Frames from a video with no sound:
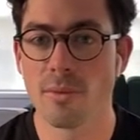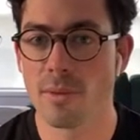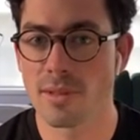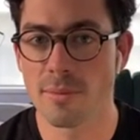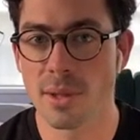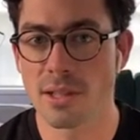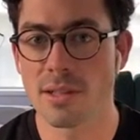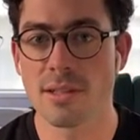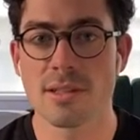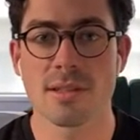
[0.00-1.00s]
some
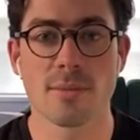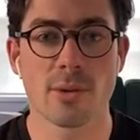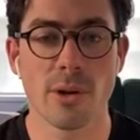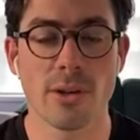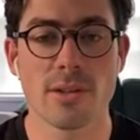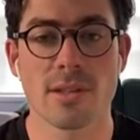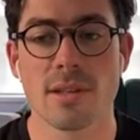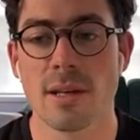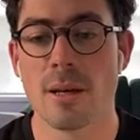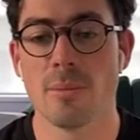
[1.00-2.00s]
pictures, some quotes,
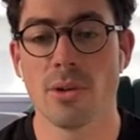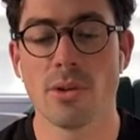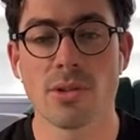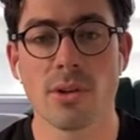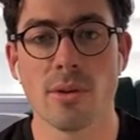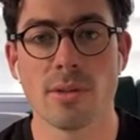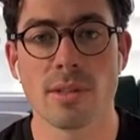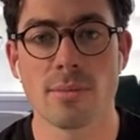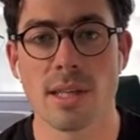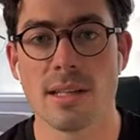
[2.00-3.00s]
but also
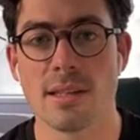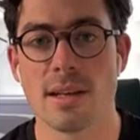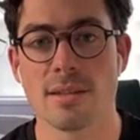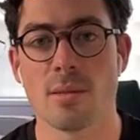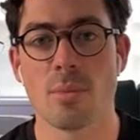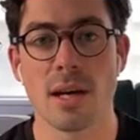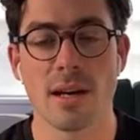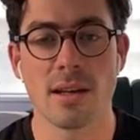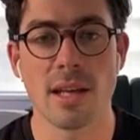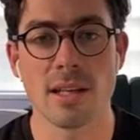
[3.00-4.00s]
some details
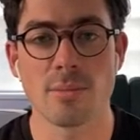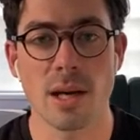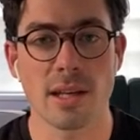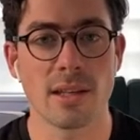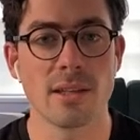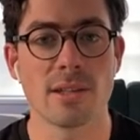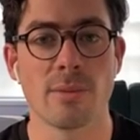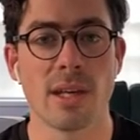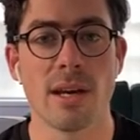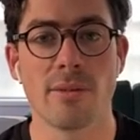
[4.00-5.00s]
about each package. And
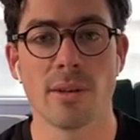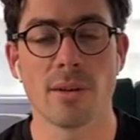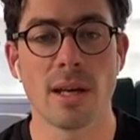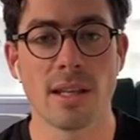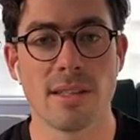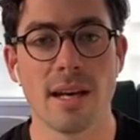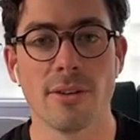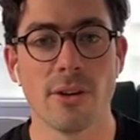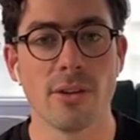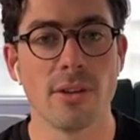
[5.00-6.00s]
we have a
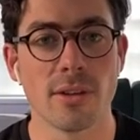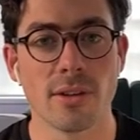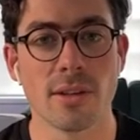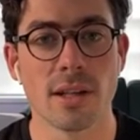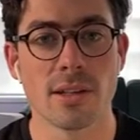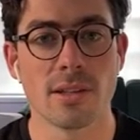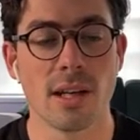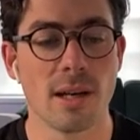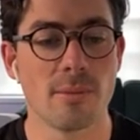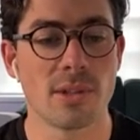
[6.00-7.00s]
download you can
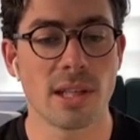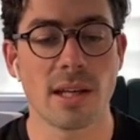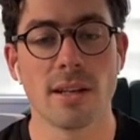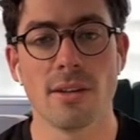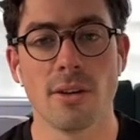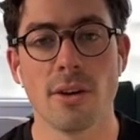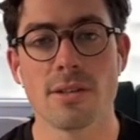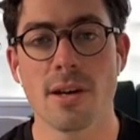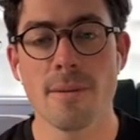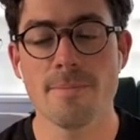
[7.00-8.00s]
check out in your own
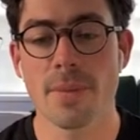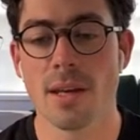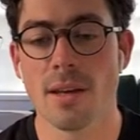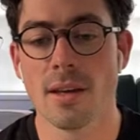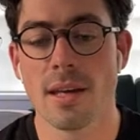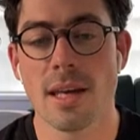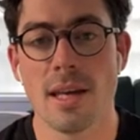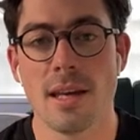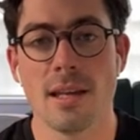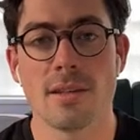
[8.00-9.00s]
time.
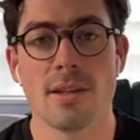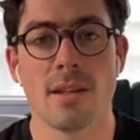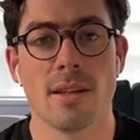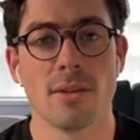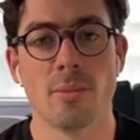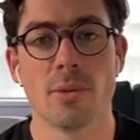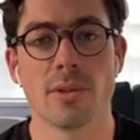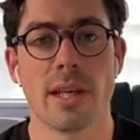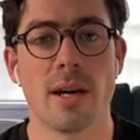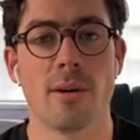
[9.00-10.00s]
And the little book
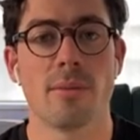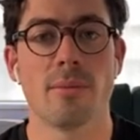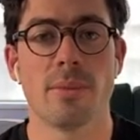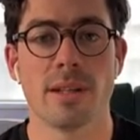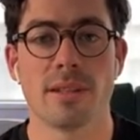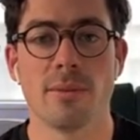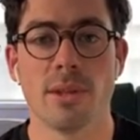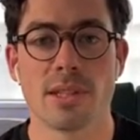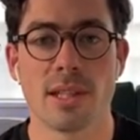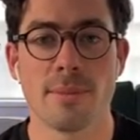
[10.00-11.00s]
now button,
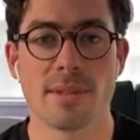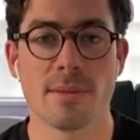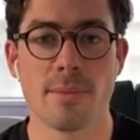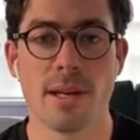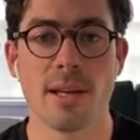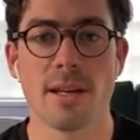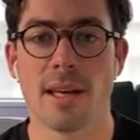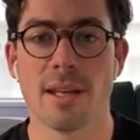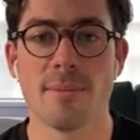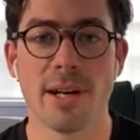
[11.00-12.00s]
which comes to me
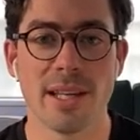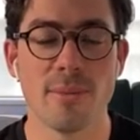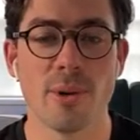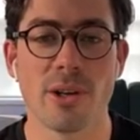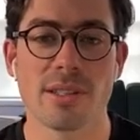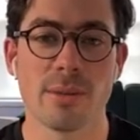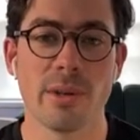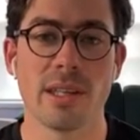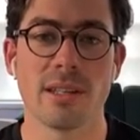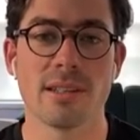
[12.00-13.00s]
and my inbox, and
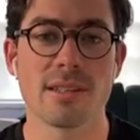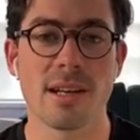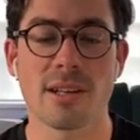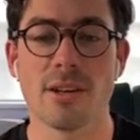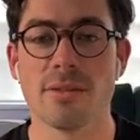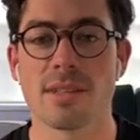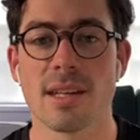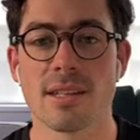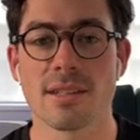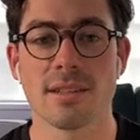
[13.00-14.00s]
we can start a
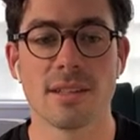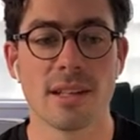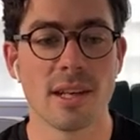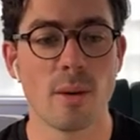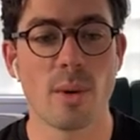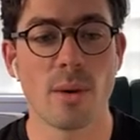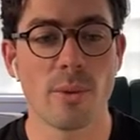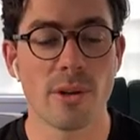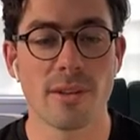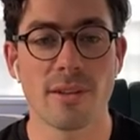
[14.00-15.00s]
conversation about
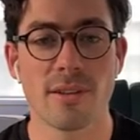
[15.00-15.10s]
what